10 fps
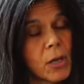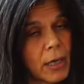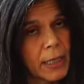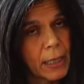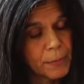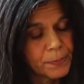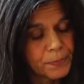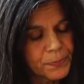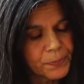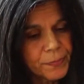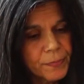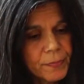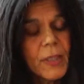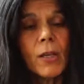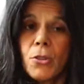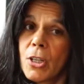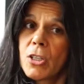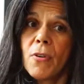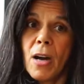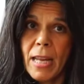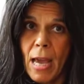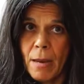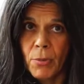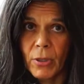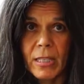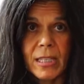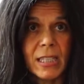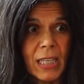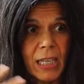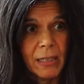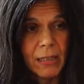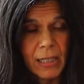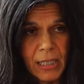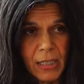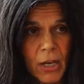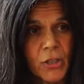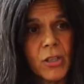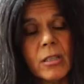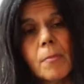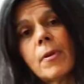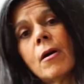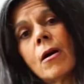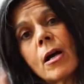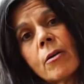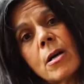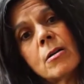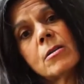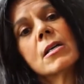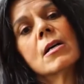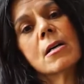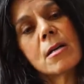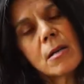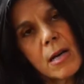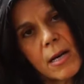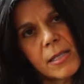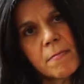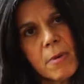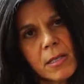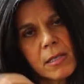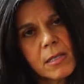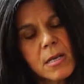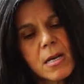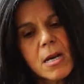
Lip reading: lucky, the divine handbook is seen and it's nurtured and the plant grows as it must.